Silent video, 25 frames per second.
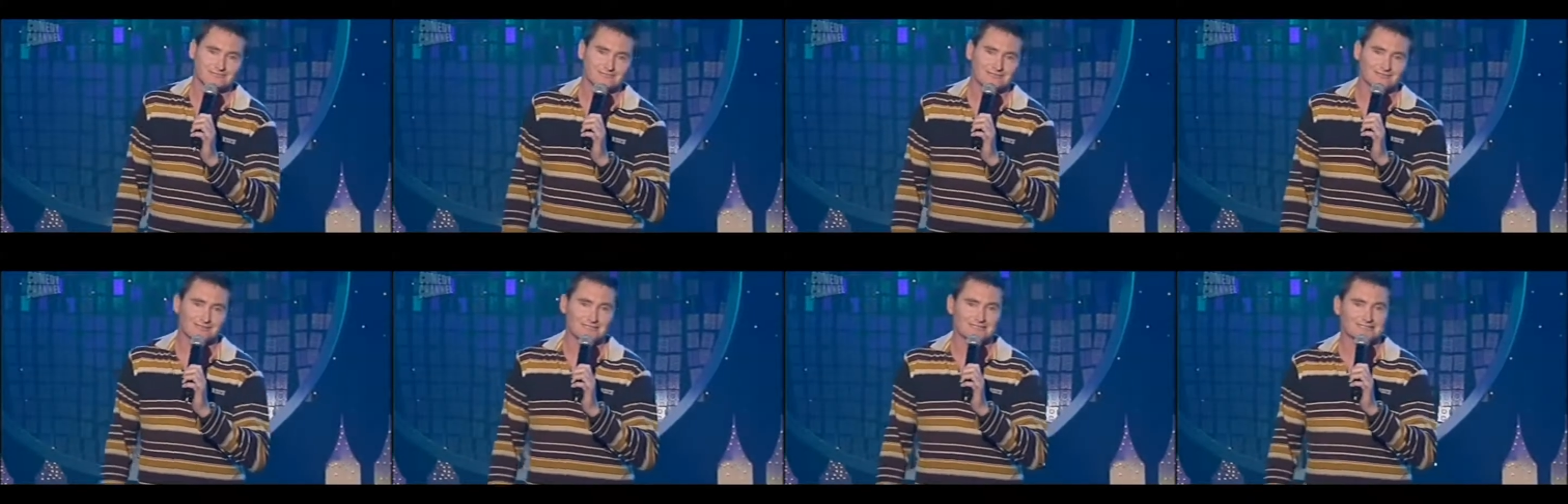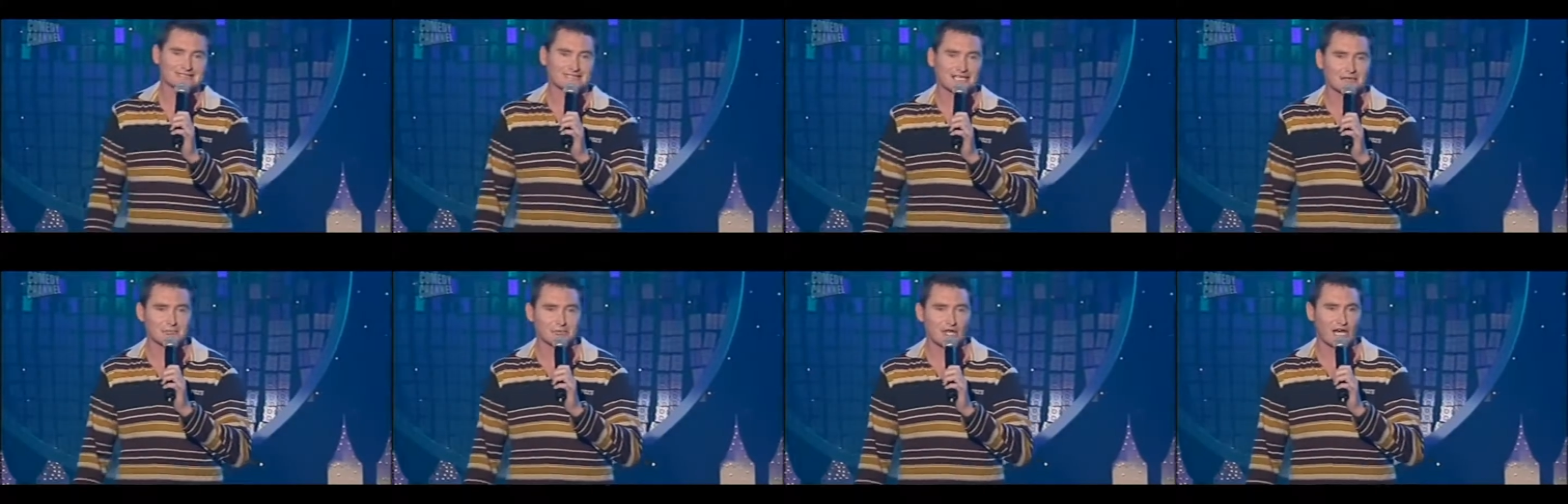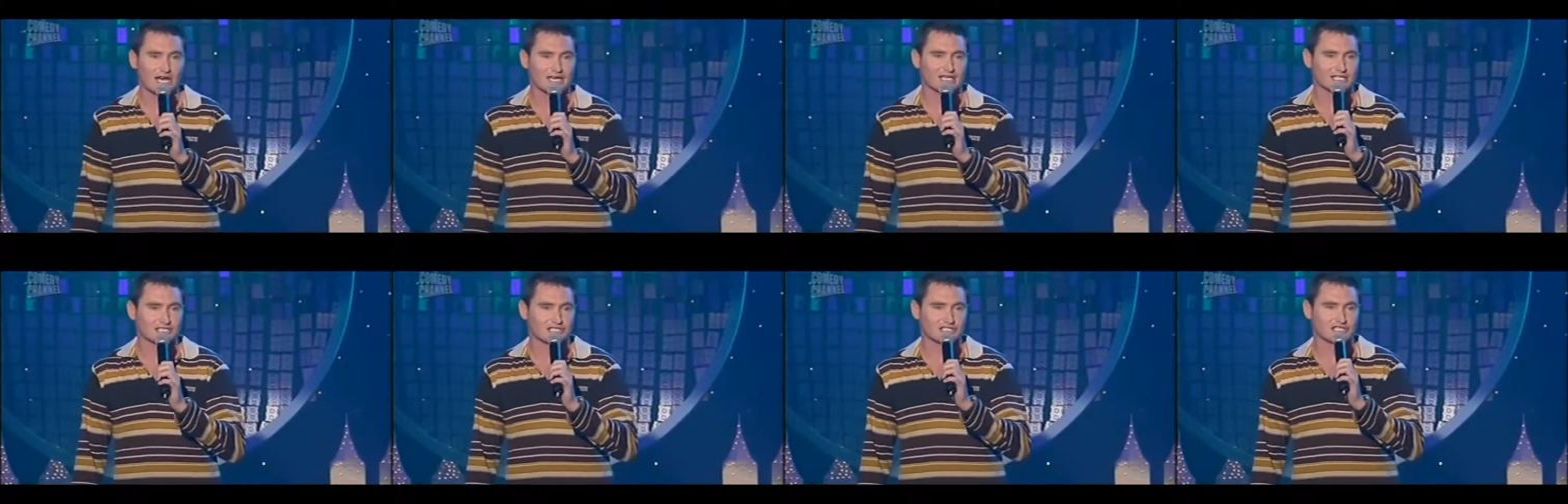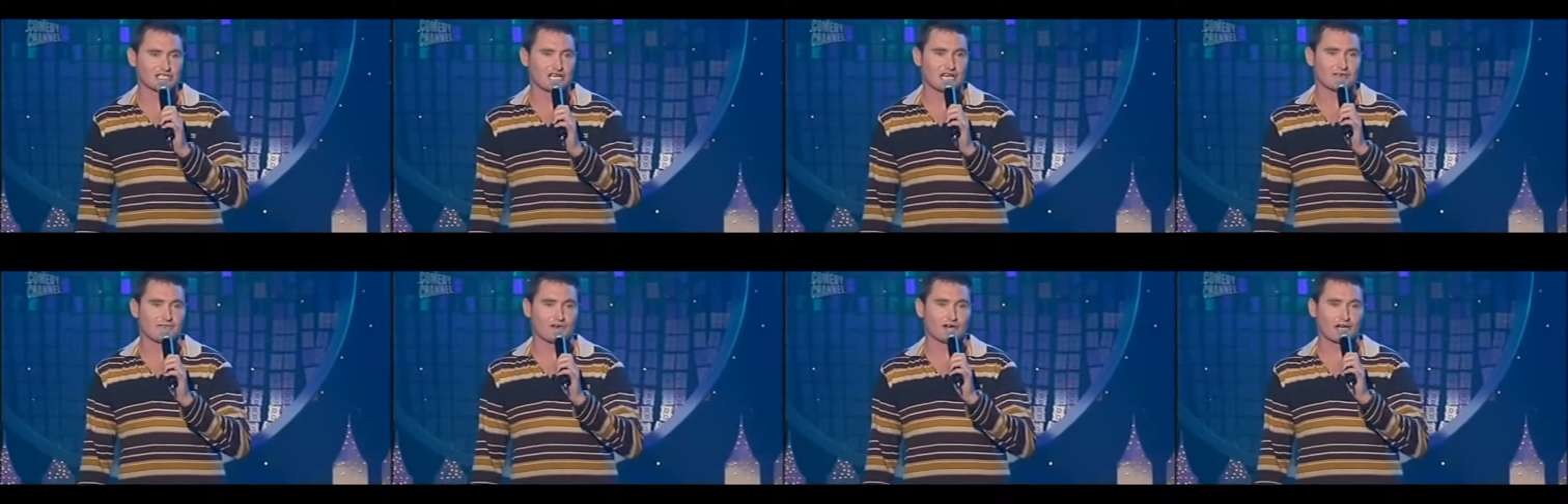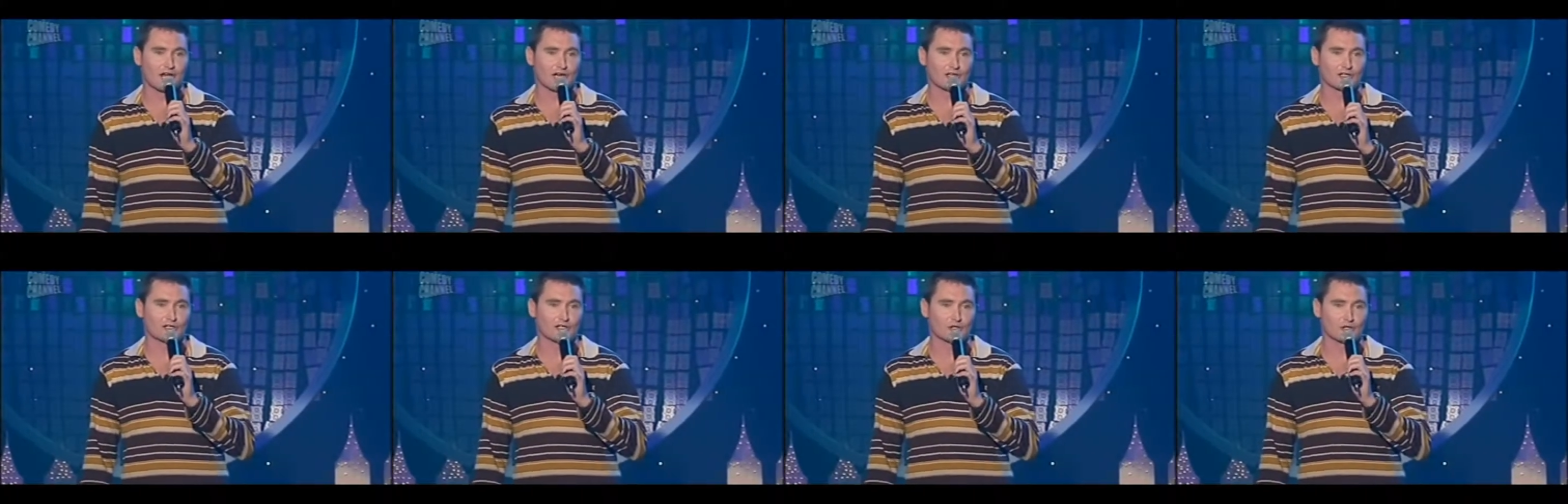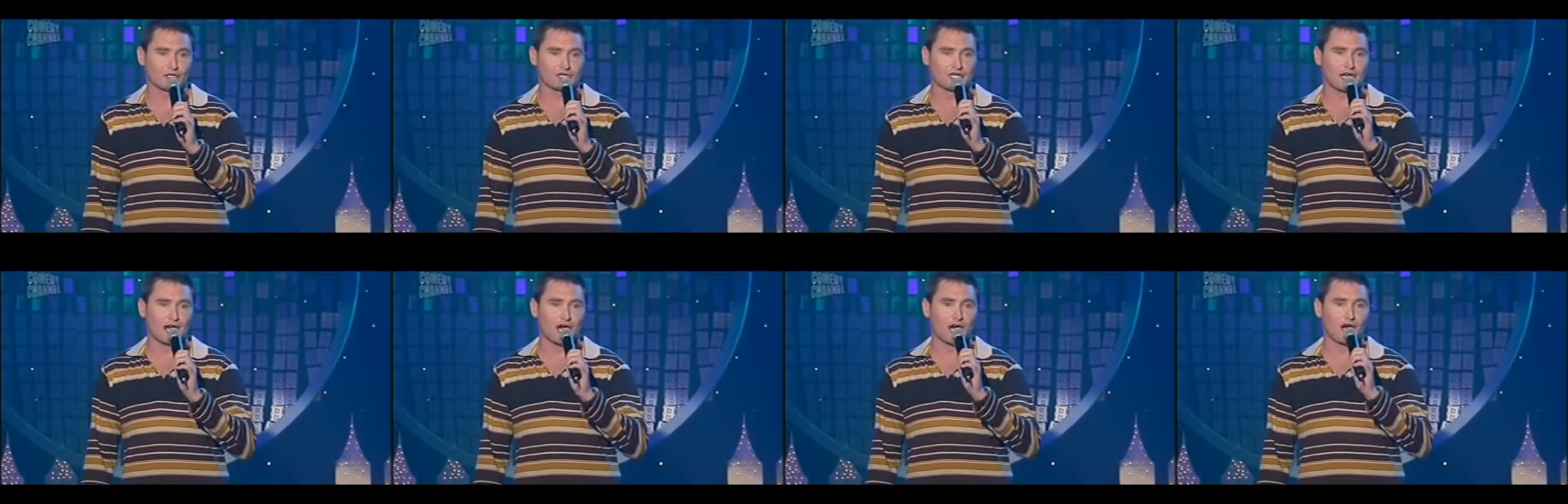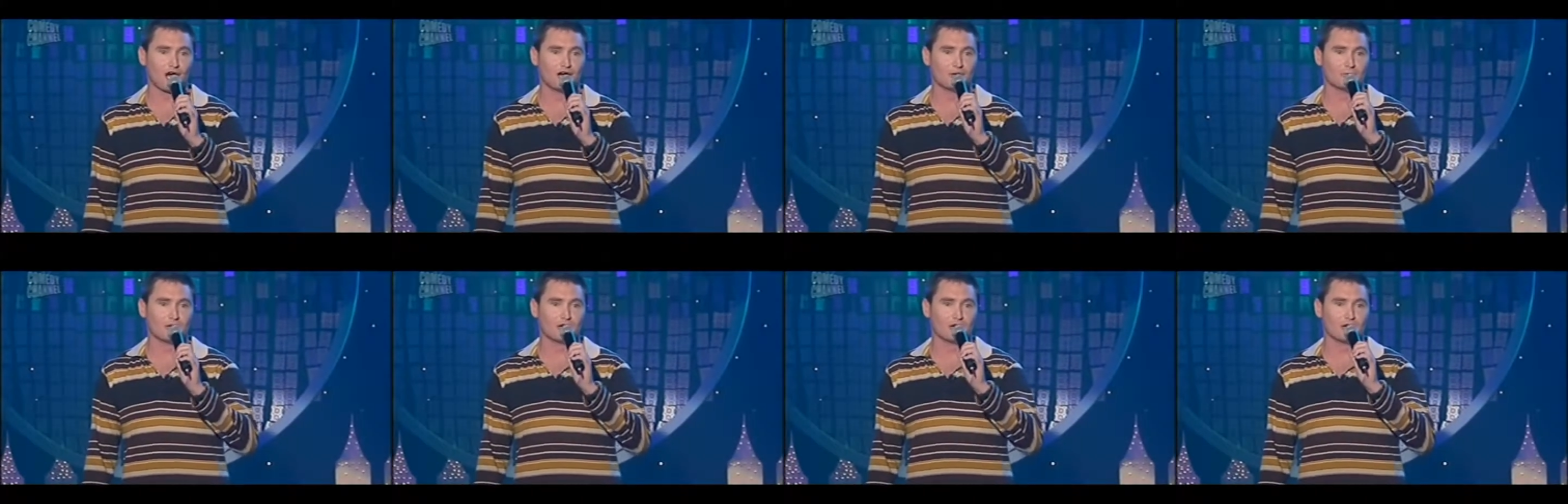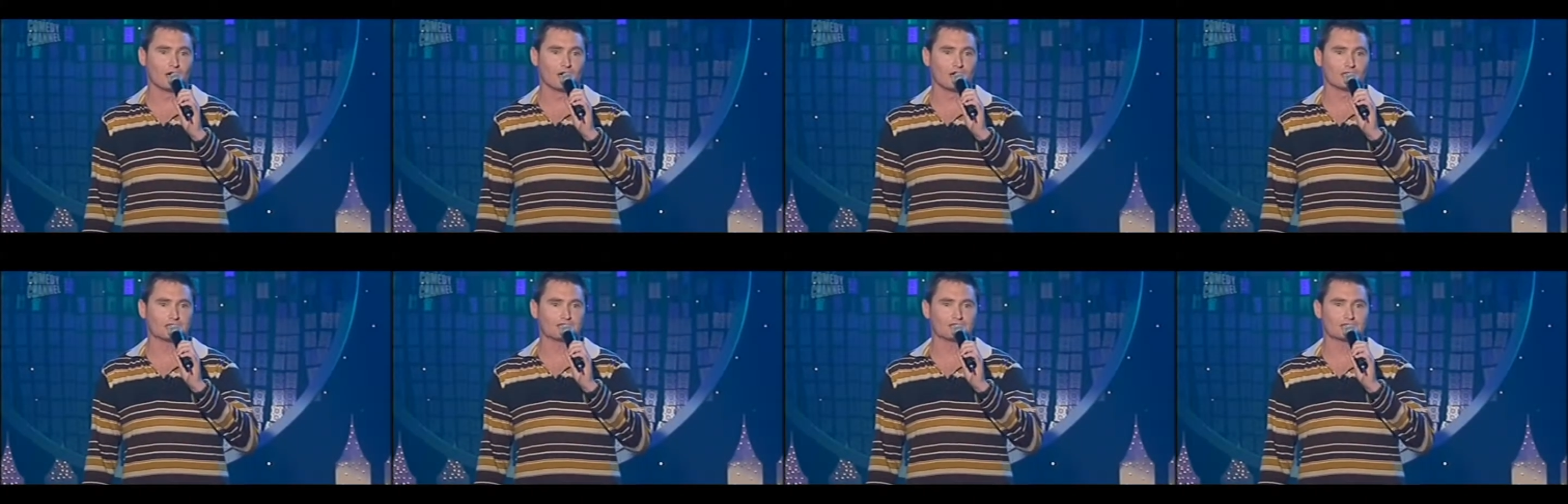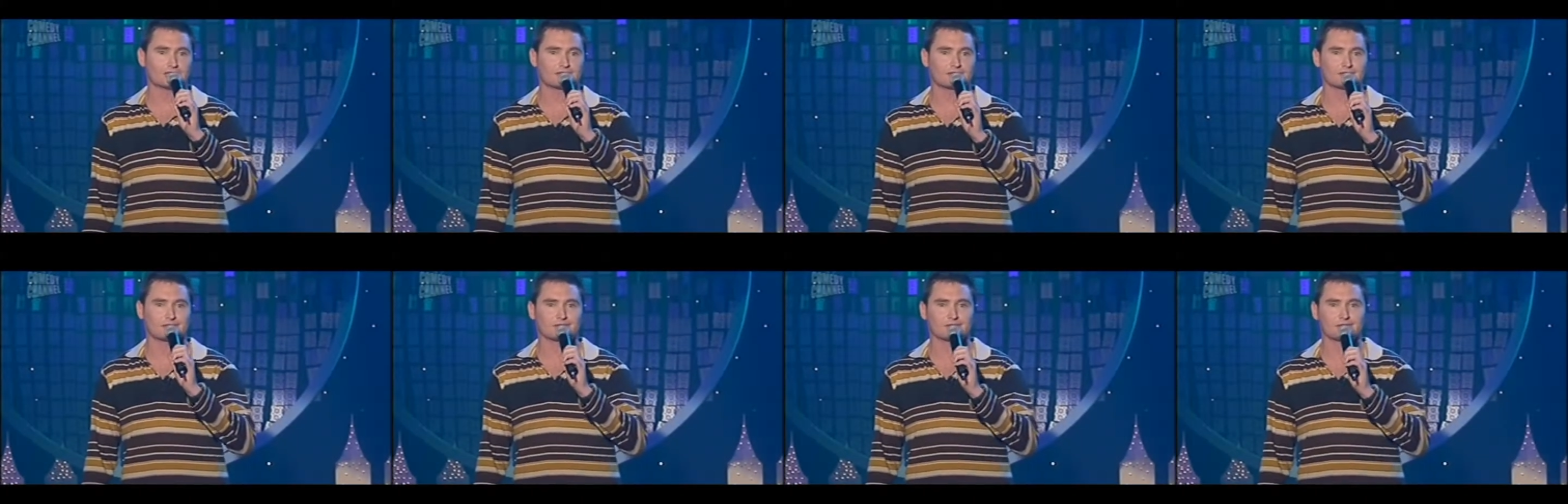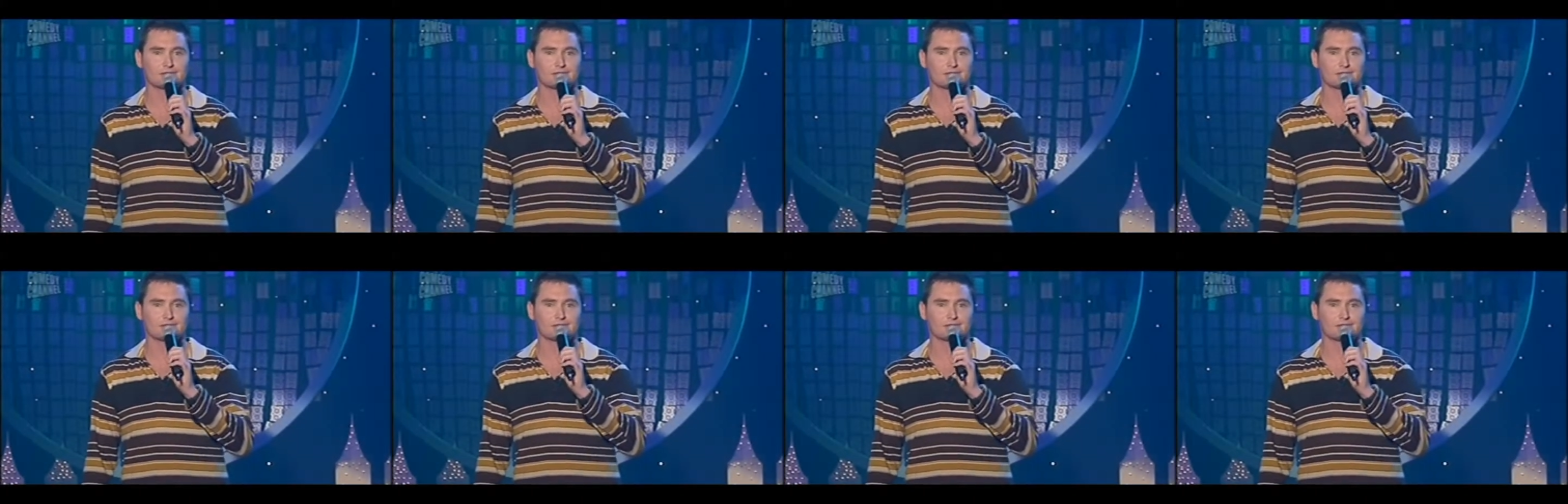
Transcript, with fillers: I said, I'm like a chef, I don't cook at home, all right?